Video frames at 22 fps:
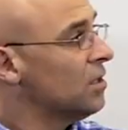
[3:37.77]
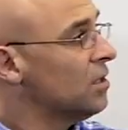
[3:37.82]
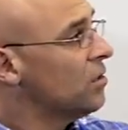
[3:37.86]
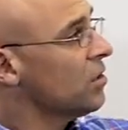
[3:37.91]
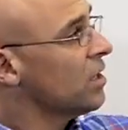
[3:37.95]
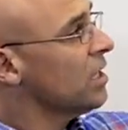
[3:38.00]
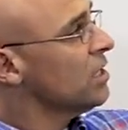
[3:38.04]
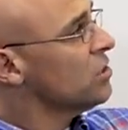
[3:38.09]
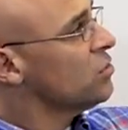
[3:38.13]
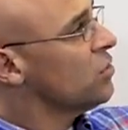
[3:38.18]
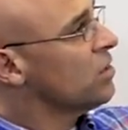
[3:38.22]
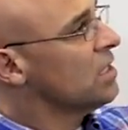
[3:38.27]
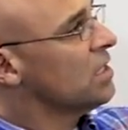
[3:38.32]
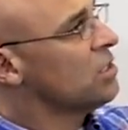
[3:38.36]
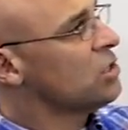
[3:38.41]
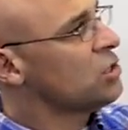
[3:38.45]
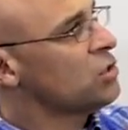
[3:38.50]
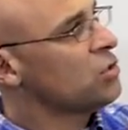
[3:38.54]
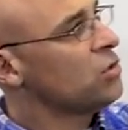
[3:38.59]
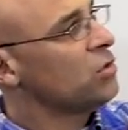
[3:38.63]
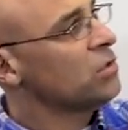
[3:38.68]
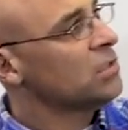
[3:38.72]
Okay, so it is
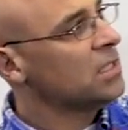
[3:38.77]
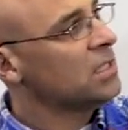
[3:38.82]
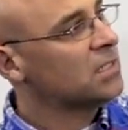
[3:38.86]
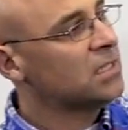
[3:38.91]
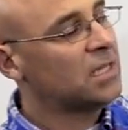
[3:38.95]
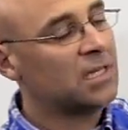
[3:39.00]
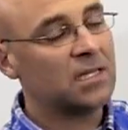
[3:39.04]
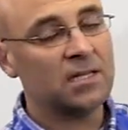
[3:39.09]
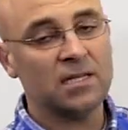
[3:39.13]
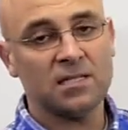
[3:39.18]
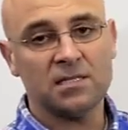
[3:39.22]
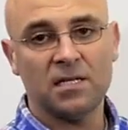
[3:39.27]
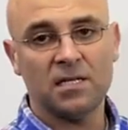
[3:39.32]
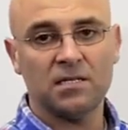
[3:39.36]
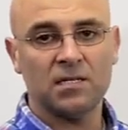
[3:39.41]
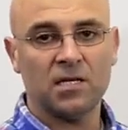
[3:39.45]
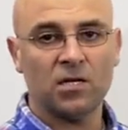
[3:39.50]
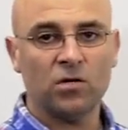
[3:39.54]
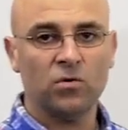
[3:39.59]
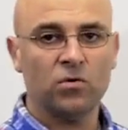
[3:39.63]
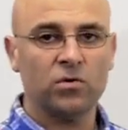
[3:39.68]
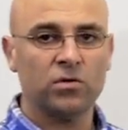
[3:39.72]
sorted in
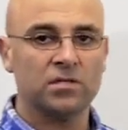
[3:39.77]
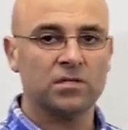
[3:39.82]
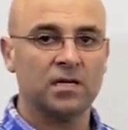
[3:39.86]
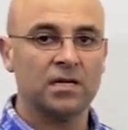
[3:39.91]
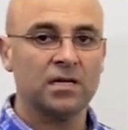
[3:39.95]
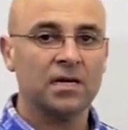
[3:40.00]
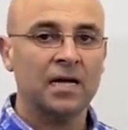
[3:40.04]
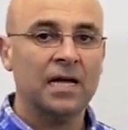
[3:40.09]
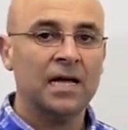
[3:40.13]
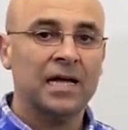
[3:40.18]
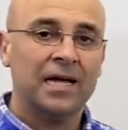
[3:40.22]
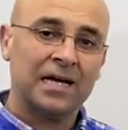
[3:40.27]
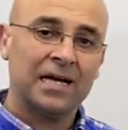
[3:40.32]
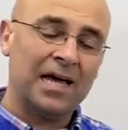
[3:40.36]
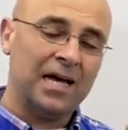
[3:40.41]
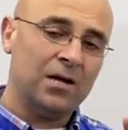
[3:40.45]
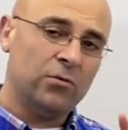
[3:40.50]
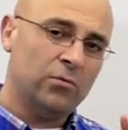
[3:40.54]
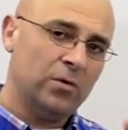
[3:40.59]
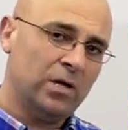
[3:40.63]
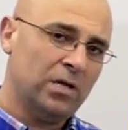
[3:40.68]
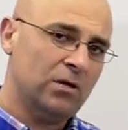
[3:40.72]
ascending order.
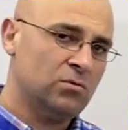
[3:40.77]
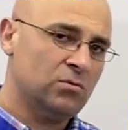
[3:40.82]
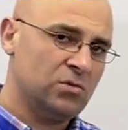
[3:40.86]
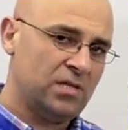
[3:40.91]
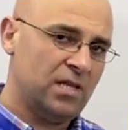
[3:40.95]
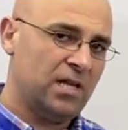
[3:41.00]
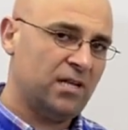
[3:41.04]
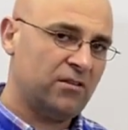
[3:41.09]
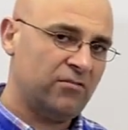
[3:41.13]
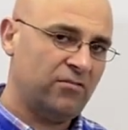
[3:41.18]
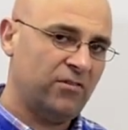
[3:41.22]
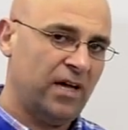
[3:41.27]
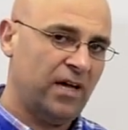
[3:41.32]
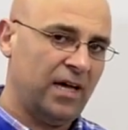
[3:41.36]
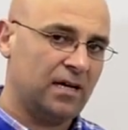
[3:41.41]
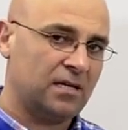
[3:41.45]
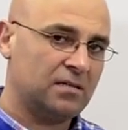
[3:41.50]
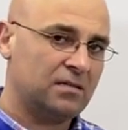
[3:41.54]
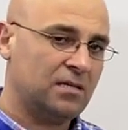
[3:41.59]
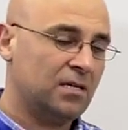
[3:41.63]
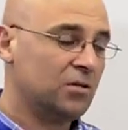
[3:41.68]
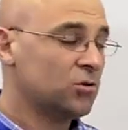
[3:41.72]
Can we use that
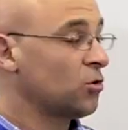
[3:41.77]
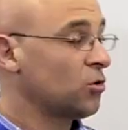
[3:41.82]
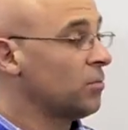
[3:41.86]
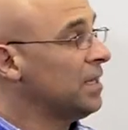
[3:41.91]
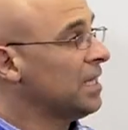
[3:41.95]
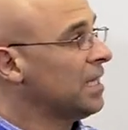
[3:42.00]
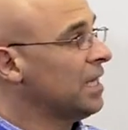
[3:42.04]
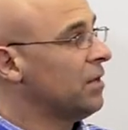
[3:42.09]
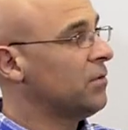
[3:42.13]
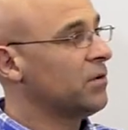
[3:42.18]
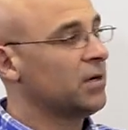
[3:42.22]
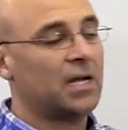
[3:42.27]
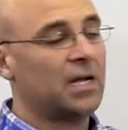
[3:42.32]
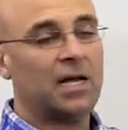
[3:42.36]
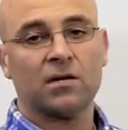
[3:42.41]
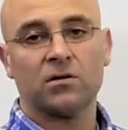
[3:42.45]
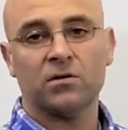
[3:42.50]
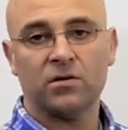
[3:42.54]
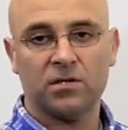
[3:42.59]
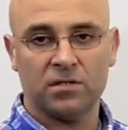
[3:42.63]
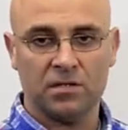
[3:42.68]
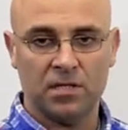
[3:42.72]
fact to make our
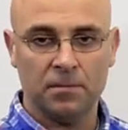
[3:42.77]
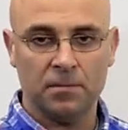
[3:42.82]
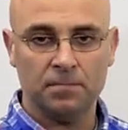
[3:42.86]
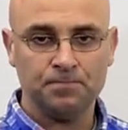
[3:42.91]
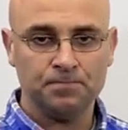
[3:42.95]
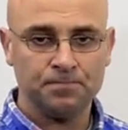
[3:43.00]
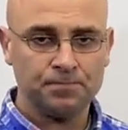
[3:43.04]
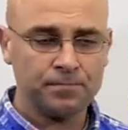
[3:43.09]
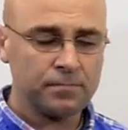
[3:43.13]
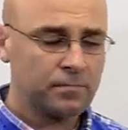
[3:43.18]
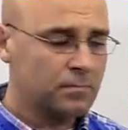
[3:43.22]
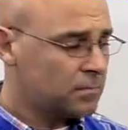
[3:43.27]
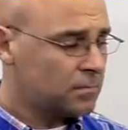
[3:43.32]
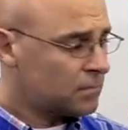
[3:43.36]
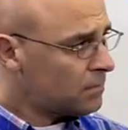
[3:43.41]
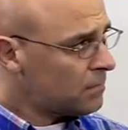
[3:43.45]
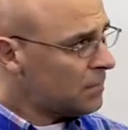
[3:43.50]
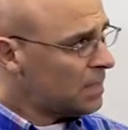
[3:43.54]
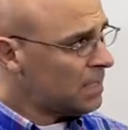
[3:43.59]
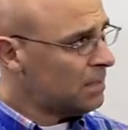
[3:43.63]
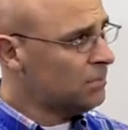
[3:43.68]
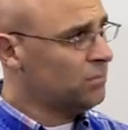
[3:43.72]
algorithm
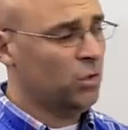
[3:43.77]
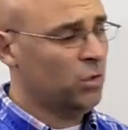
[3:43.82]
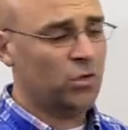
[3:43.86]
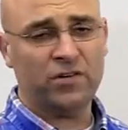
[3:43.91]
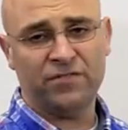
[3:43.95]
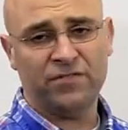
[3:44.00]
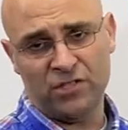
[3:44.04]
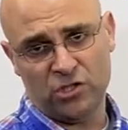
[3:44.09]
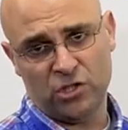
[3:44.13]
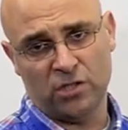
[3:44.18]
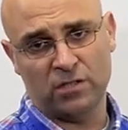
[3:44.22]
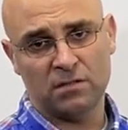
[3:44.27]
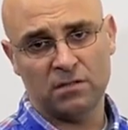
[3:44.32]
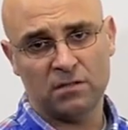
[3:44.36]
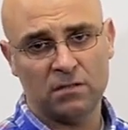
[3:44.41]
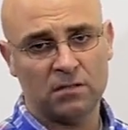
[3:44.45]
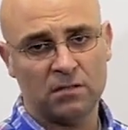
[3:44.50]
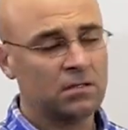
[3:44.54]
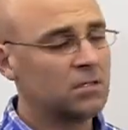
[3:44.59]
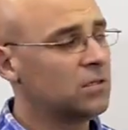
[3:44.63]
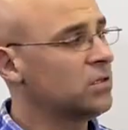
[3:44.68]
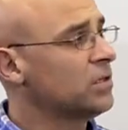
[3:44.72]
more efficient?
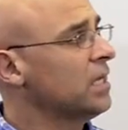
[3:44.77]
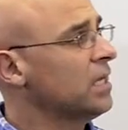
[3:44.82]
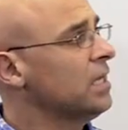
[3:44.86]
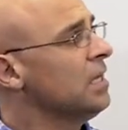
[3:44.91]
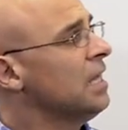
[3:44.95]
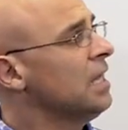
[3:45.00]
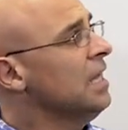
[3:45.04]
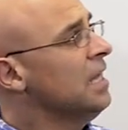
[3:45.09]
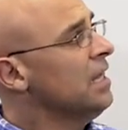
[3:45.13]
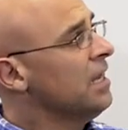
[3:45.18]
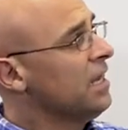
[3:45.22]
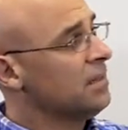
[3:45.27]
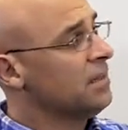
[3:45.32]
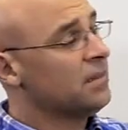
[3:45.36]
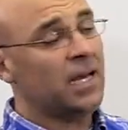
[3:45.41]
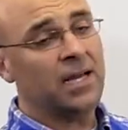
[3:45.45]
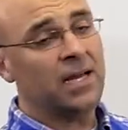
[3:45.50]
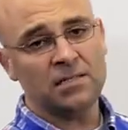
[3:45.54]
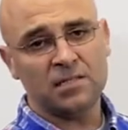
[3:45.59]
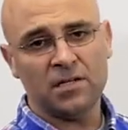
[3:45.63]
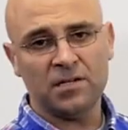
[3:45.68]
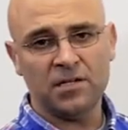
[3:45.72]
Okay, and the
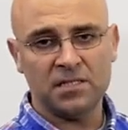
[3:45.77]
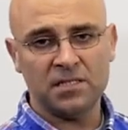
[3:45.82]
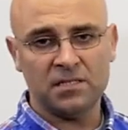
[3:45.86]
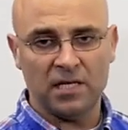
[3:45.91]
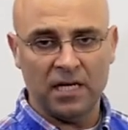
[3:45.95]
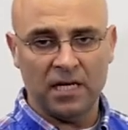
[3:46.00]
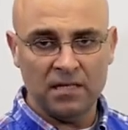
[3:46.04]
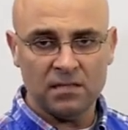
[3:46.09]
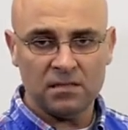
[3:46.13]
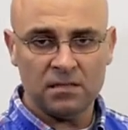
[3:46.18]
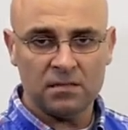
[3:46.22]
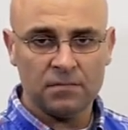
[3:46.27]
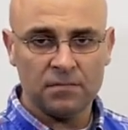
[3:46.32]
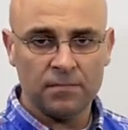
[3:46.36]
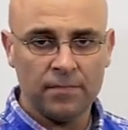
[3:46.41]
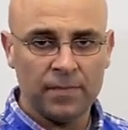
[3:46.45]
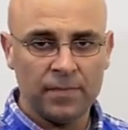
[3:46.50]
answer is yes.